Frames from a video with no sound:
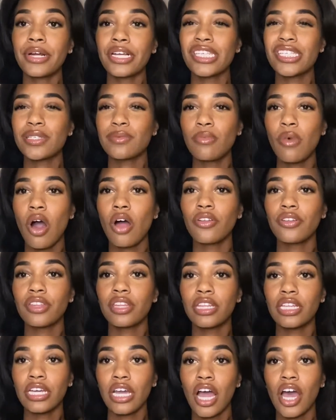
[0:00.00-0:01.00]
smaller
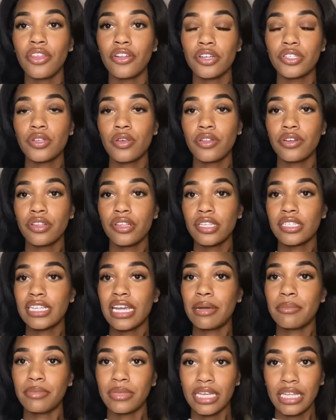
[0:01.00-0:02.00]
than the other so they're the
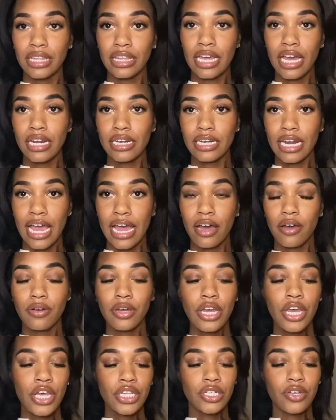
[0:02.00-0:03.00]
same length now.
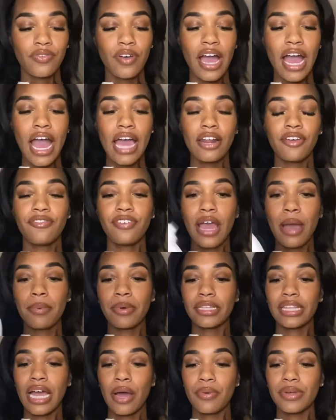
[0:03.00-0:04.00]
So if I had a
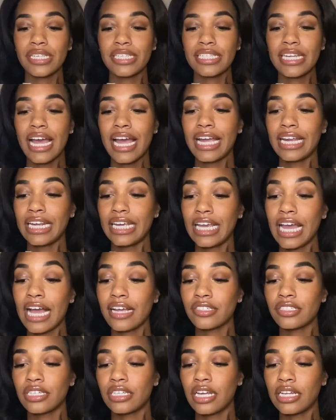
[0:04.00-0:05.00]
fabric that was tiny,
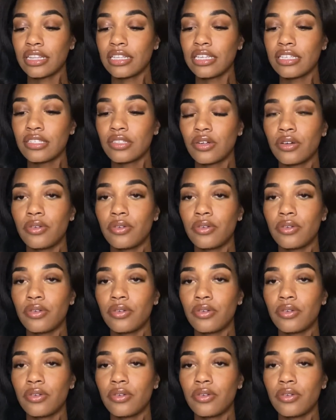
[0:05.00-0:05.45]
actually like this little